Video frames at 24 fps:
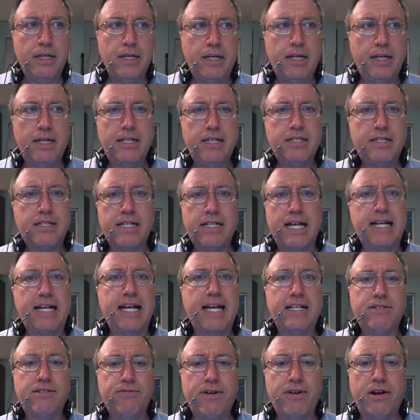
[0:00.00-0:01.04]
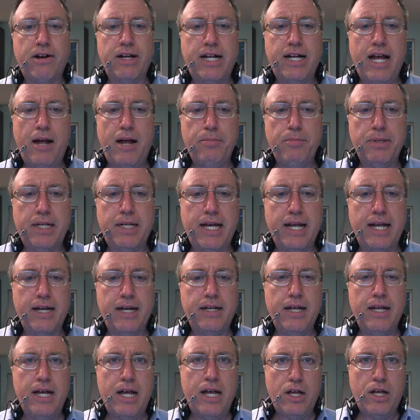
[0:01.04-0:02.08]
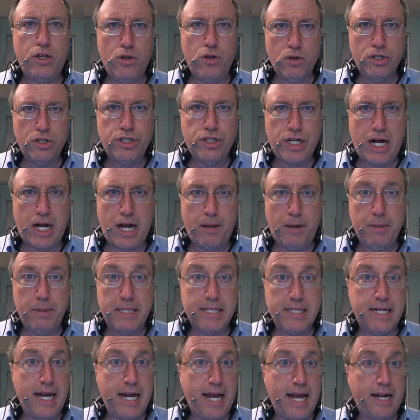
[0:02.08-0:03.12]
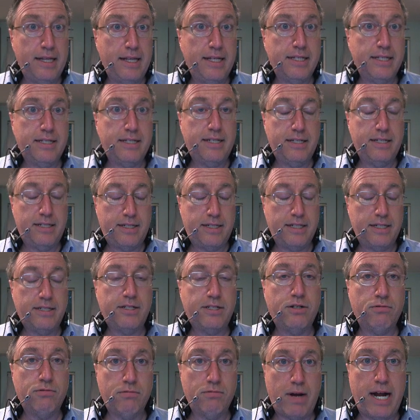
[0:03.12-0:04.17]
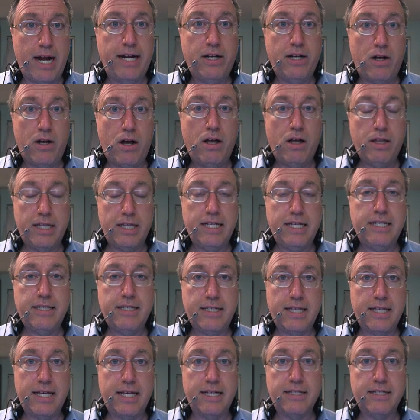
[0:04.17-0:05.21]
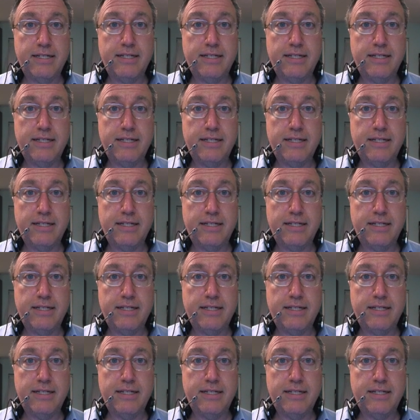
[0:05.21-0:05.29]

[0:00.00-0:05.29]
And it gets very complicated. Your job as an analyst is just to write all these things